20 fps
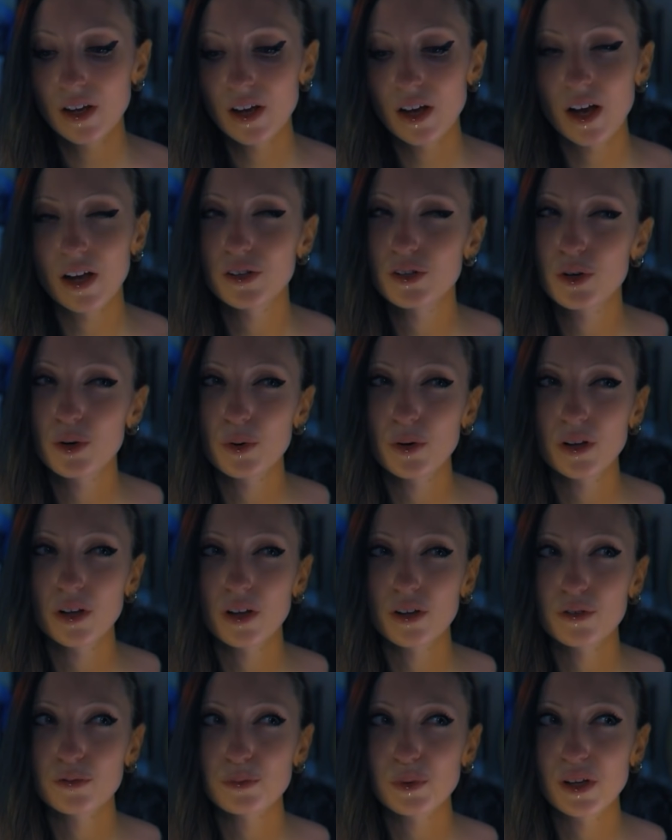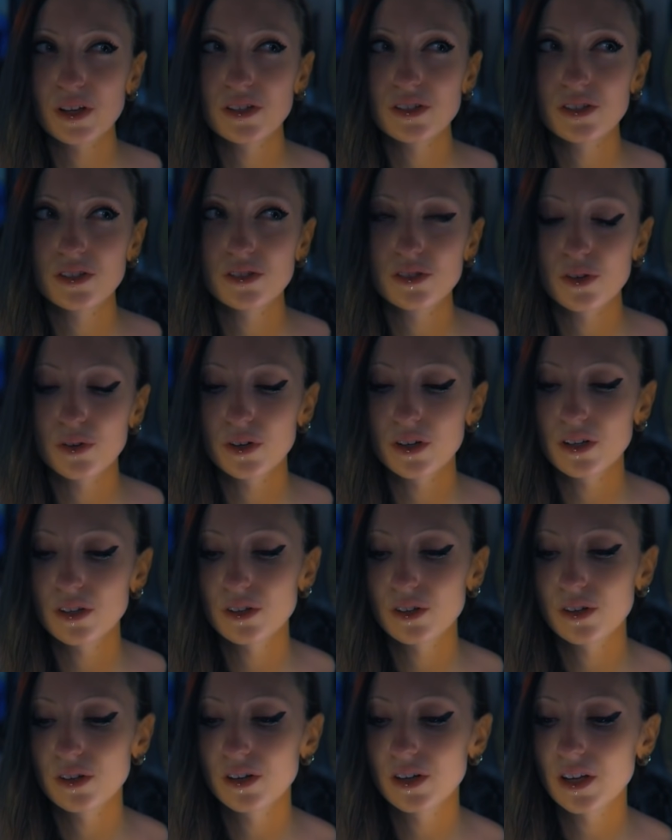I know a lot of places are
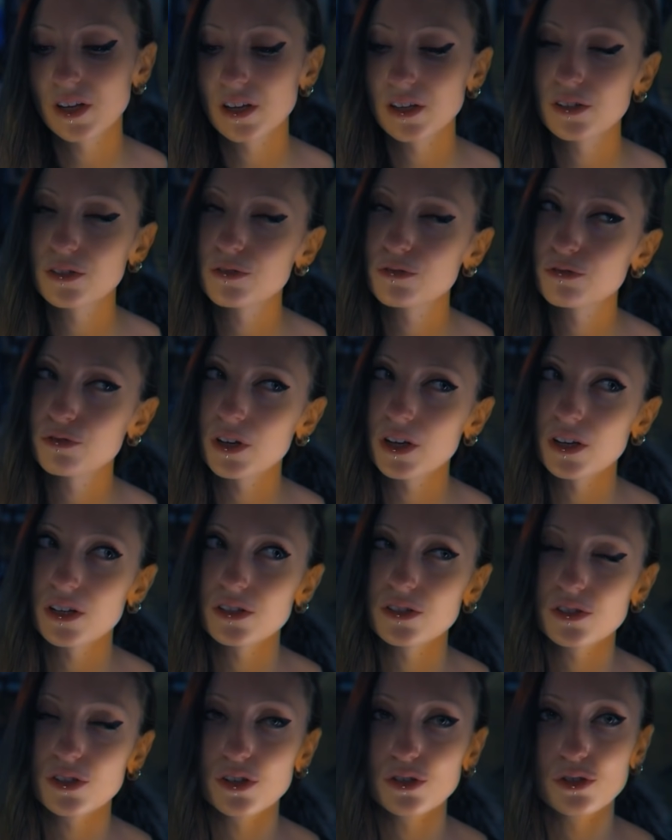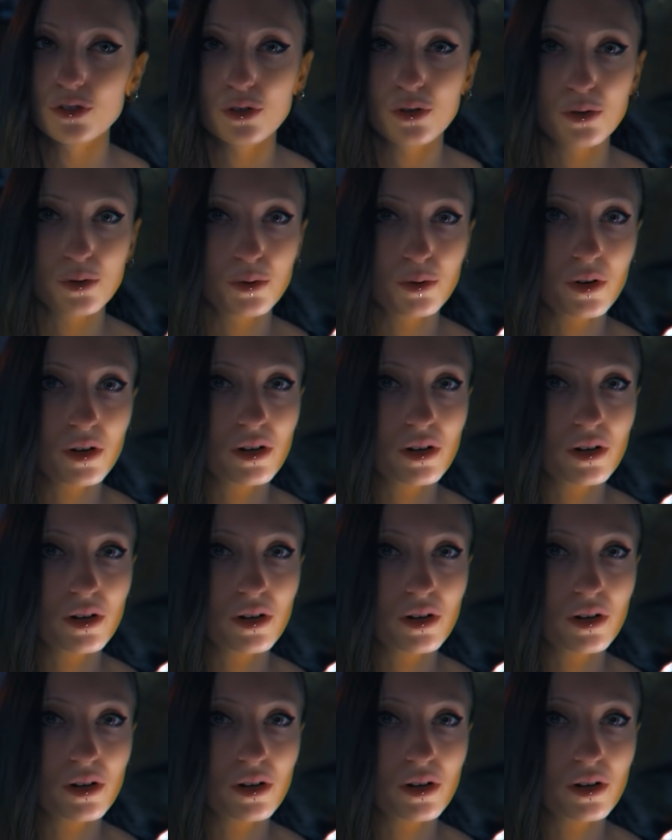either in phase 2